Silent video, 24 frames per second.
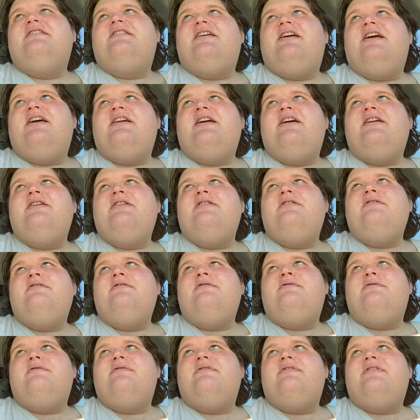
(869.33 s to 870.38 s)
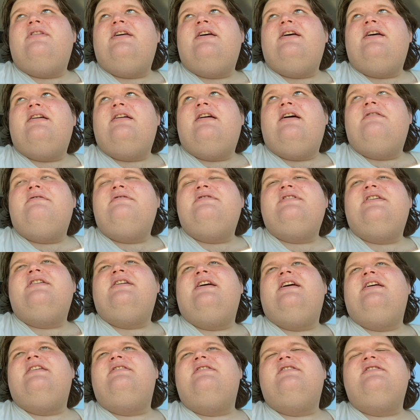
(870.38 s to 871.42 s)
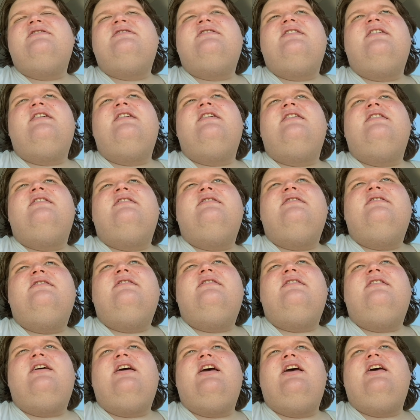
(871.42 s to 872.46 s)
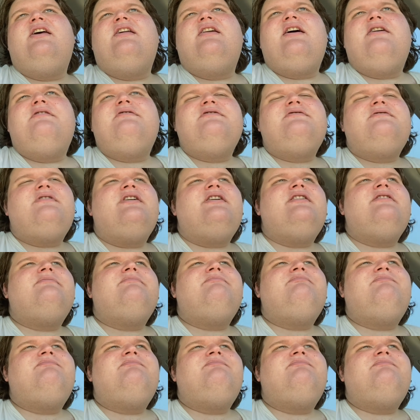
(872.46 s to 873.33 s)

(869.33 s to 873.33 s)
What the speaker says: And I knew that I was going to hate this guy, and I was right.